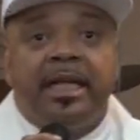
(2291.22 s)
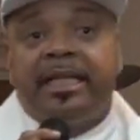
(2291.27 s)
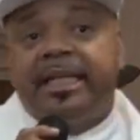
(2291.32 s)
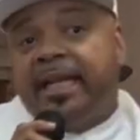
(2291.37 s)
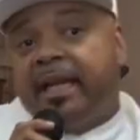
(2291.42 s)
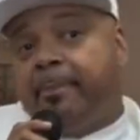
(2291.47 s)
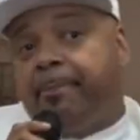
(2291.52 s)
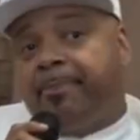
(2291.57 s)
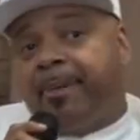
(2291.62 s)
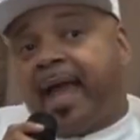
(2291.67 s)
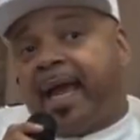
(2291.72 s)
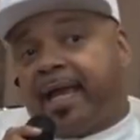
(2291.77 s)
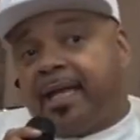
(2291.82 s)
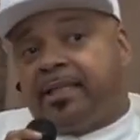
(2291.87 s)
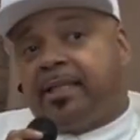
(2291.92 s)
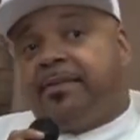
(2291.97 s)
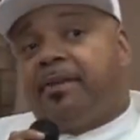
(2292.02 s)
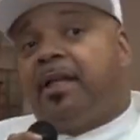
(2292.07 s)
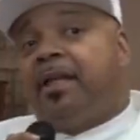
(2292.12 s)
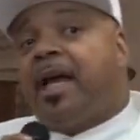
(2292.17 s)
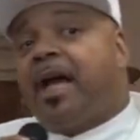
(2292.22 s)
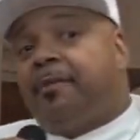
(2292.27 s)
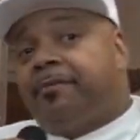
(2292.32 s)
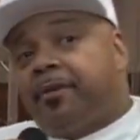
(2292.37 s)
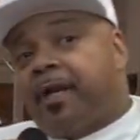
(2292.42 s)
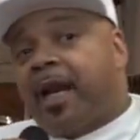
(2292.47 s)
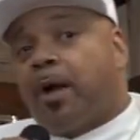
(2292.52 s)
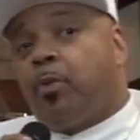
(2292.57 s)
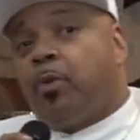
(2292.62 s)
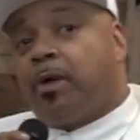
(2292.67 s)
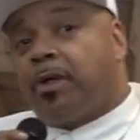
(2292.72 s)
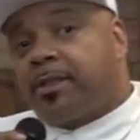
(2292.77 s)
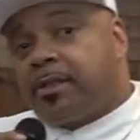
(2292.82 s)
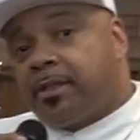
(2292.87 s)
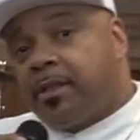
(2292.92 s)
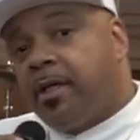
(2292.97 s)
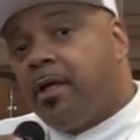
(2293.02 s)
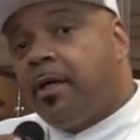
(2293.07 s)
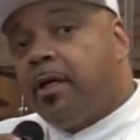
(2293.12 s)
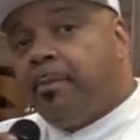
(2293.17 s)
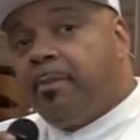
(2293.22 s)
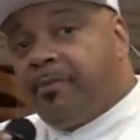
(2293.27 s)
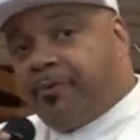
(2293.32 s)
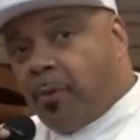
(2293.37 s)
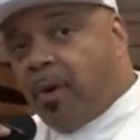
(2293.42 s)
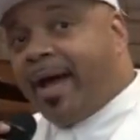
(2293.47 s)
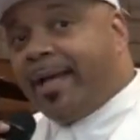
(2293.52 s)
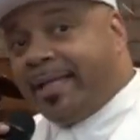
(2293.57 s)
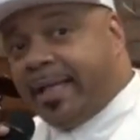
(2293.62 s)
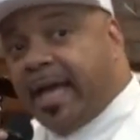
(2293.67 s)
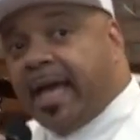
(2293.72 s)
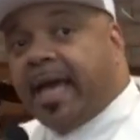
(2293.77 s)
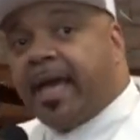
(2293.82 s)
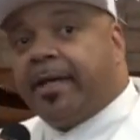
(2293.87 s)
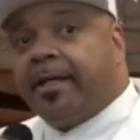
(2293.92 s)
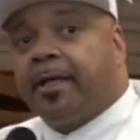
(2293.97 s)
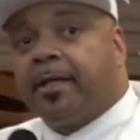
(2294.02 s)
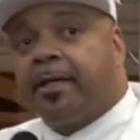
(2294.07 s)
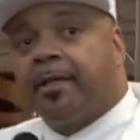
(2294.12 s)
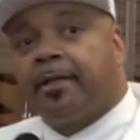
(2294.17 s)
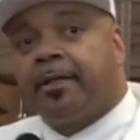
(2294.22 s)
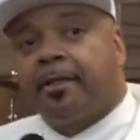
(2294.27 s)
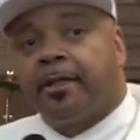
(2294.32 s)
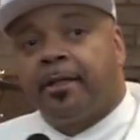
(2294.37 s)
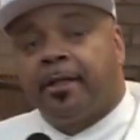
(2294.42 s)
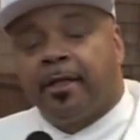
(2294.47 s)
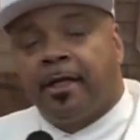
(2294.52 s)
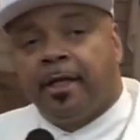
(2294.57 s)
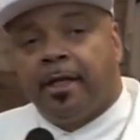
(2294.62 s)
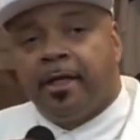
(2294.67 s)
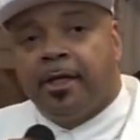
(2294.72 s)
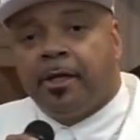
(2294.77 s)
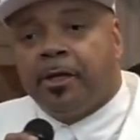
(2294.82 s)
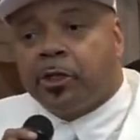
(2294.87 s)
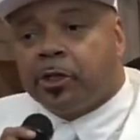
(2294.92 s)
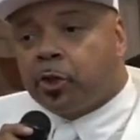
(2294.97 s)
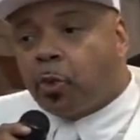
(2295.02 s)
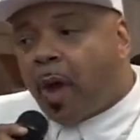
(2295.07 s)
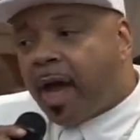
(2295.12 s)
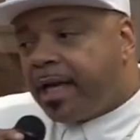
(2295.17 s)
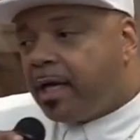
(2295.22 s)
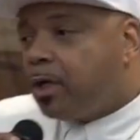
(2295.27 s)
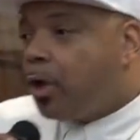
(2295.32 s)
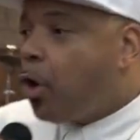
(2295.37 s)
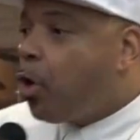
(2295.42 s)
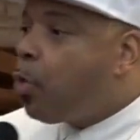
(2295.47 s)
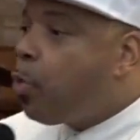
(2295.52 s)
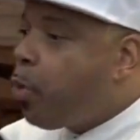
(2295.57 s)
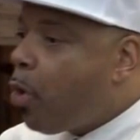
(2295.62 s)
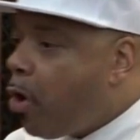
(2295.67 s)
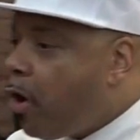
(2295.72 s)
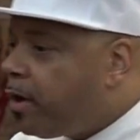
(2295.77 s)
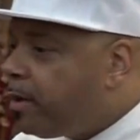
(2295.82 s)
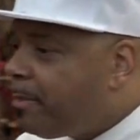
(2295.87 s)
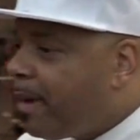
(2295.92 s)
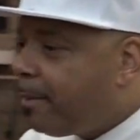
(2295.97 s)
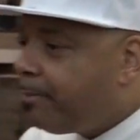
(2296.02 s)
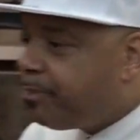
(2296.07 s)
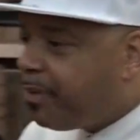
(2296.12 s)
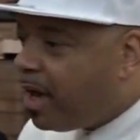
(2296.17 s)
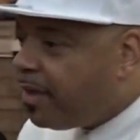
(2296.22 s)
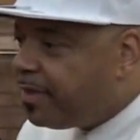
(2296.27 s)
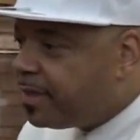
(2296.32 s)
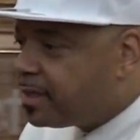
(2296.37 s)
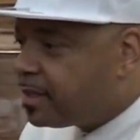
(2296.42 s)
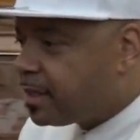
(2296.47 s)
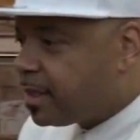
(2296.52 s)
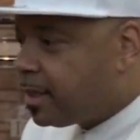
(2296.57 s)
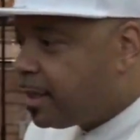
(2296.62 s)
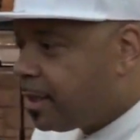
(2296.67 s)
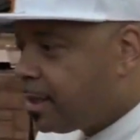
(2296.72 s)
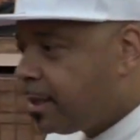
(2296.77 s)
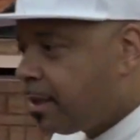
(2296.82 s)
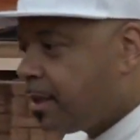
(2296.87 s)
get back into the life that I was before I died, so I can go warn my brothers?